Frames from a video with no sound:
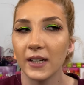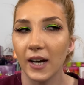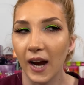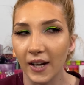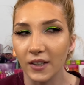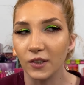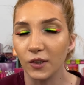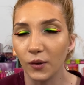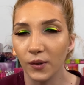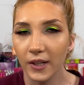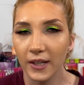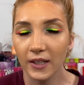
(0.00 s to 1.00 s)
I do
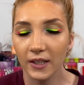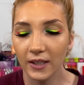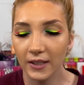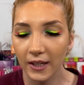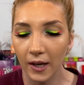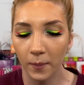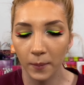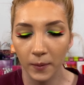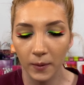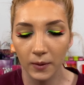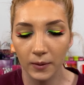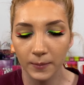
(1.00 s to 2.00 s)
think the
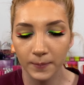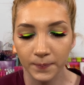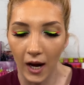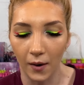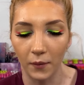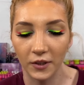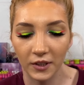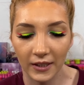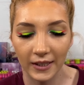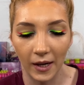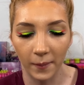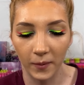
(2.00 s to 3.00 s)
sample, I wish the
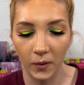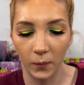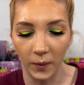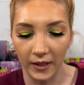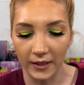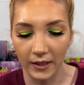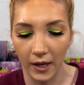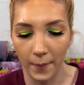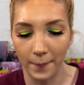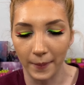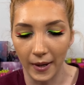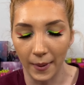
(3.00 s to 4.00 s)
sample was a
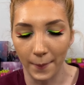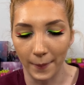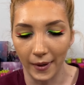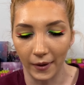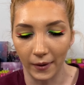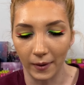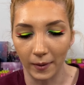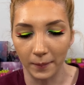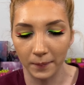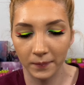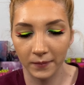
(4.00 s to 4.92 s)
bit bigger.